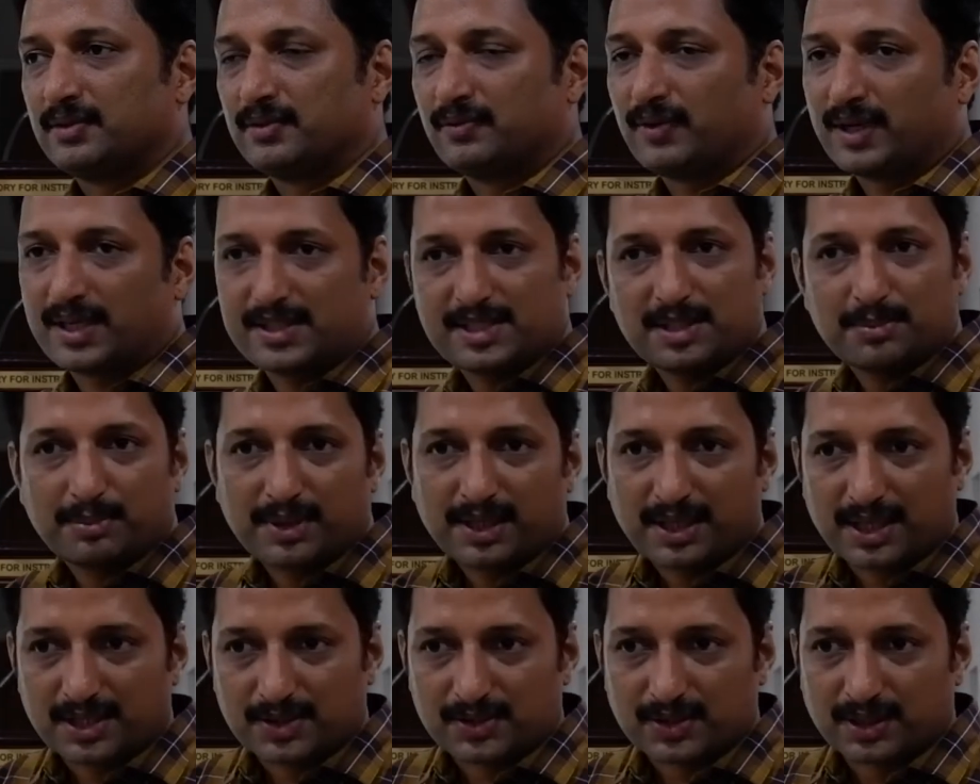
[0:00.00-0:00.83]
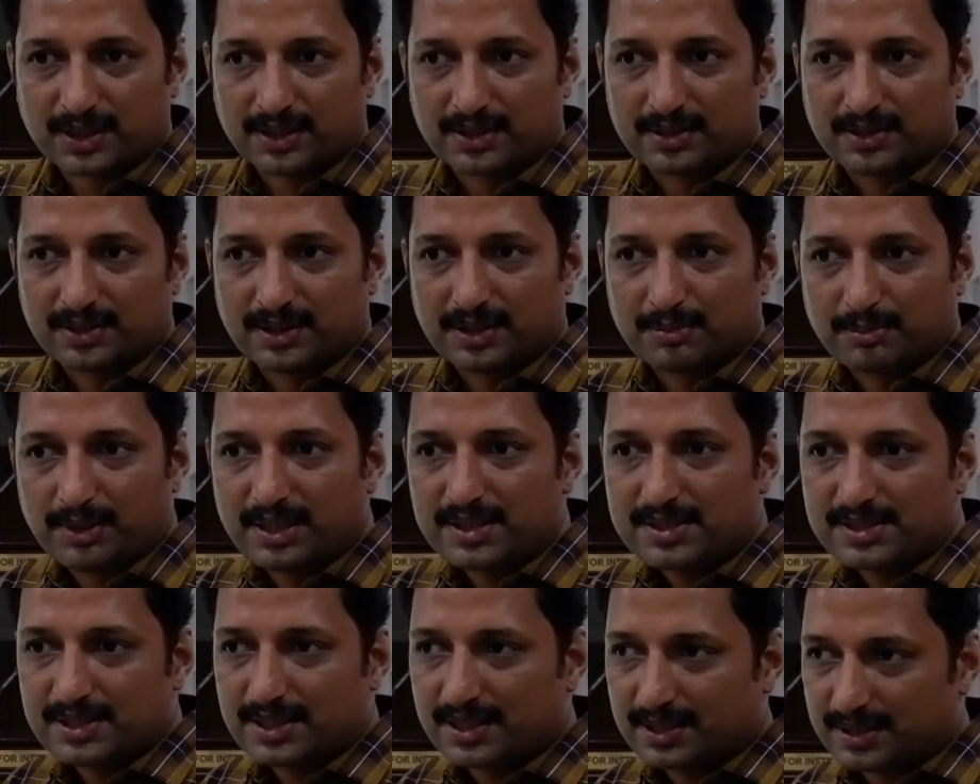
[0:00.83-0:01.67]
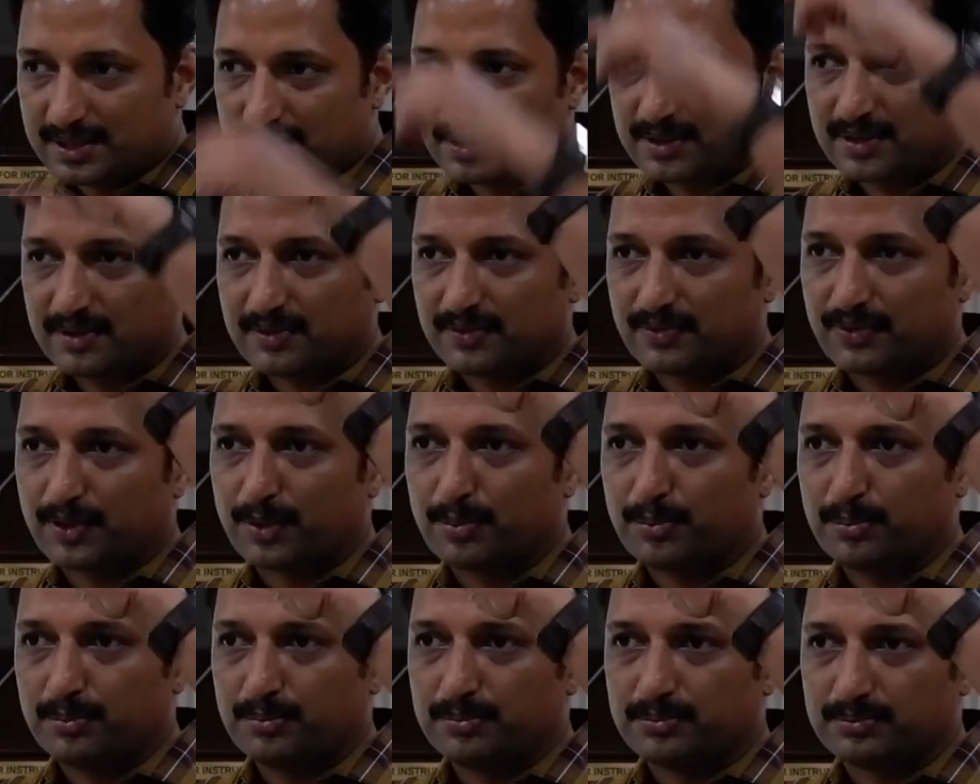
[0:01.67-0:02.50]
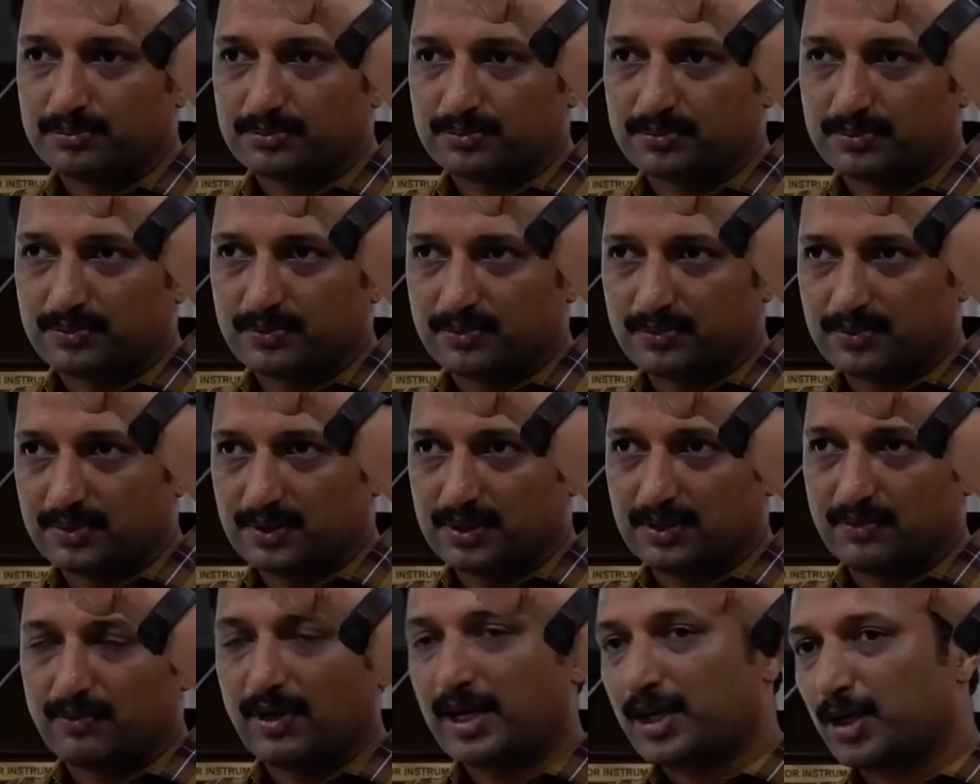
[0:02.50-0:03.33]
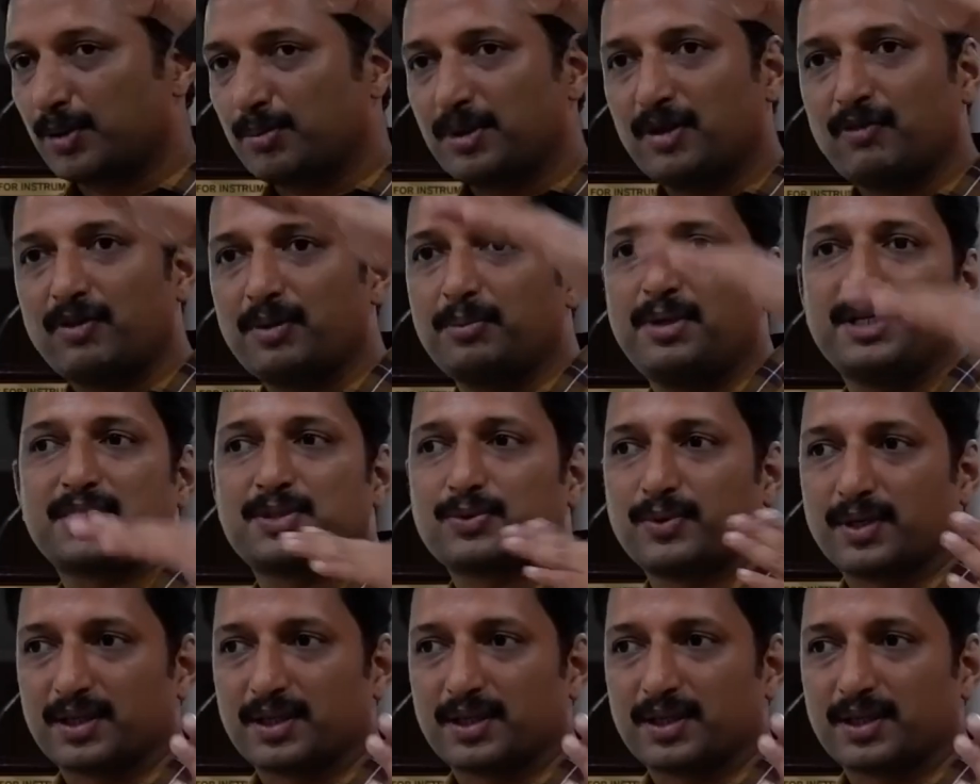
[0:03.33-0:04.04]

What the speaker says: What does it mean actually? It means that from vacuum level means